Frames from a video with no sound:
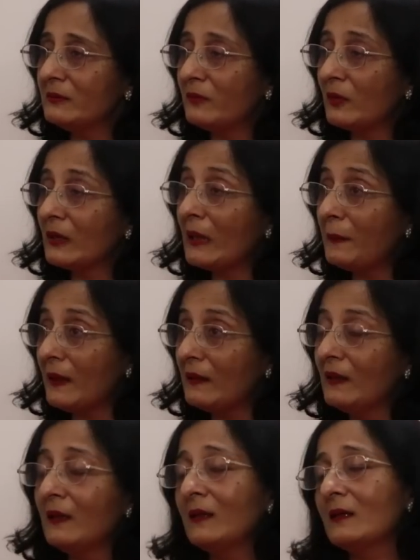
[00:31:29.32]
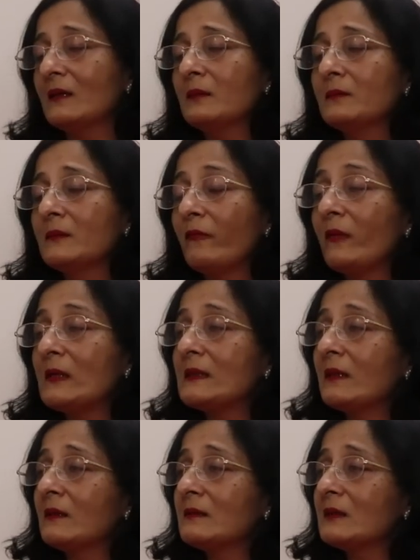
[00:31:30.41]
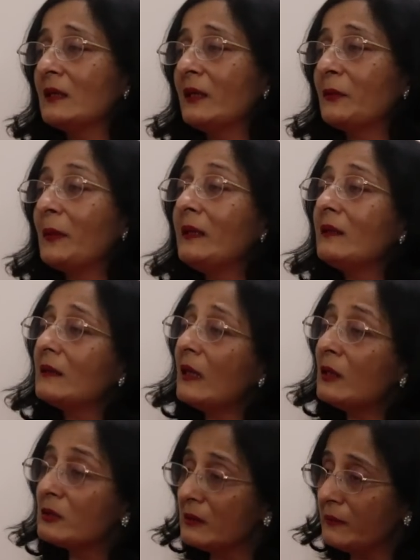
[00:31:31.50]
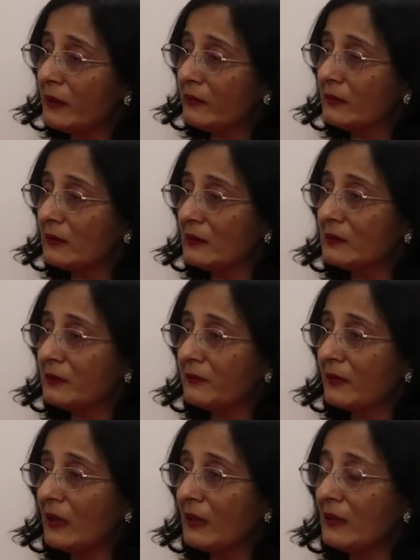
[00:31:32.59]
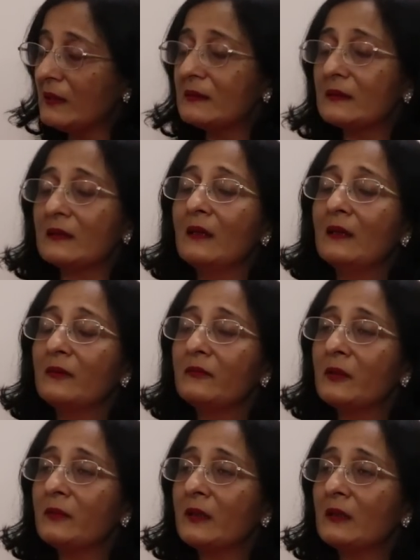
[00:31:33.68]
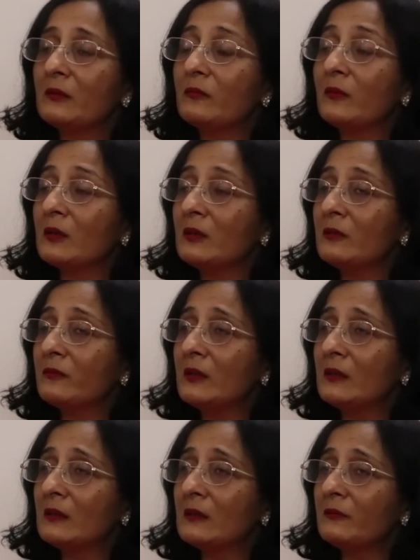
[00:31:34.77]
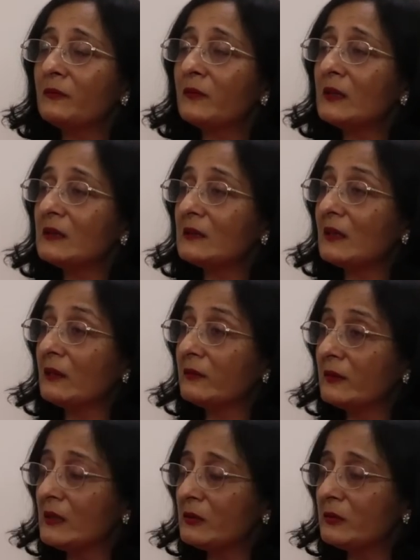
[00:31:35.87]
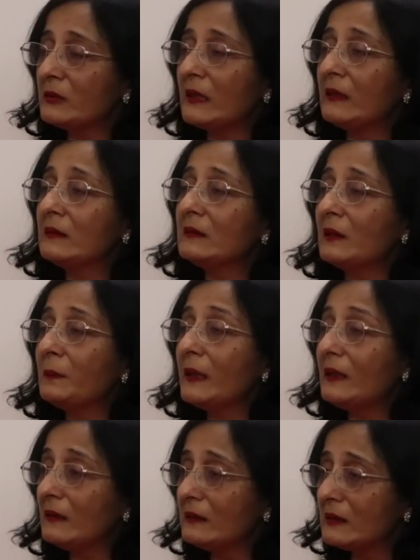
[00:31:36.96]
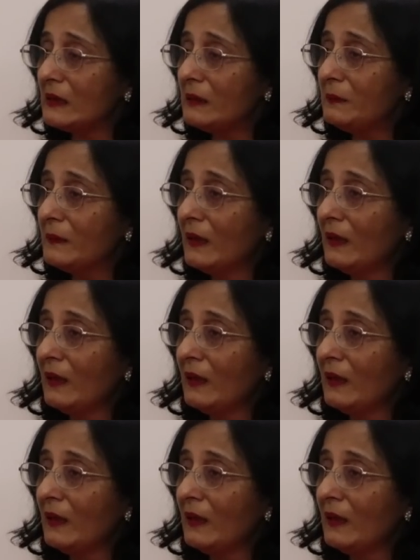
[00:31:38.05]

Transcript: for Nepal. We sent 20,000 metric tons of rice. We were one of the first countries to send a medical team